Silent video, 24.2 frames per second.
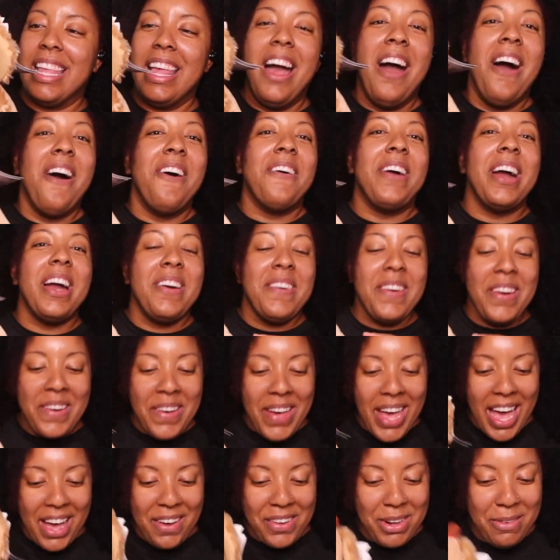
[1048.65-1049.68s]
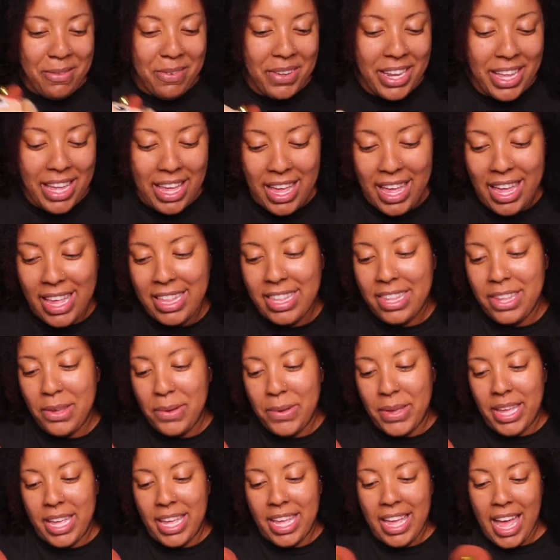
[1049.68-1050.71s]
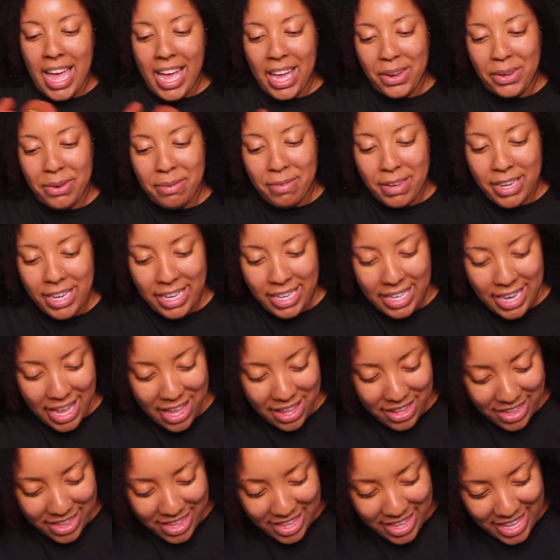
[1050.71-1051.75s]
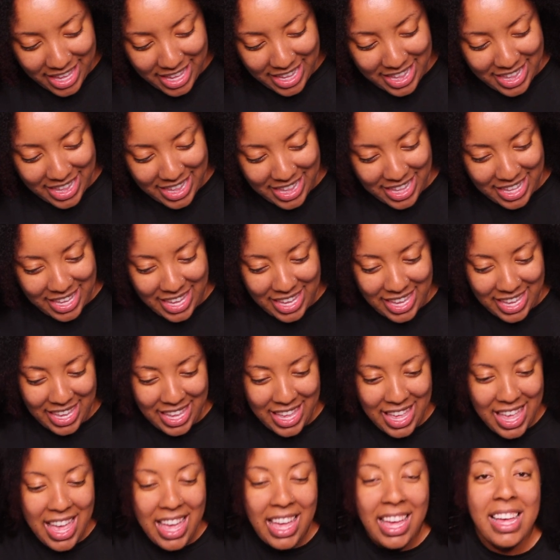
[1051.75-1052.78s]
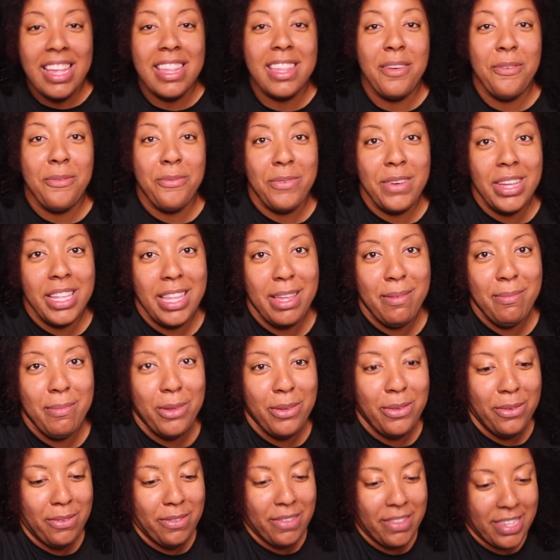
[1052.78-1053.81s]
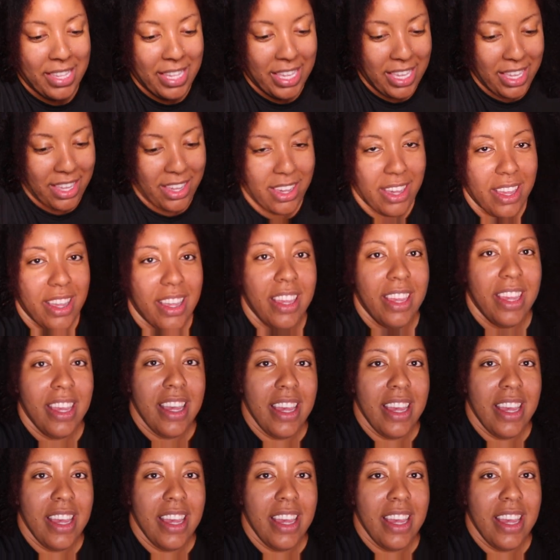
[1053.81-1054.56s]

Wait, wait, wait. I wanna put it, so I got to put it down so they can see. Cause it really moves here.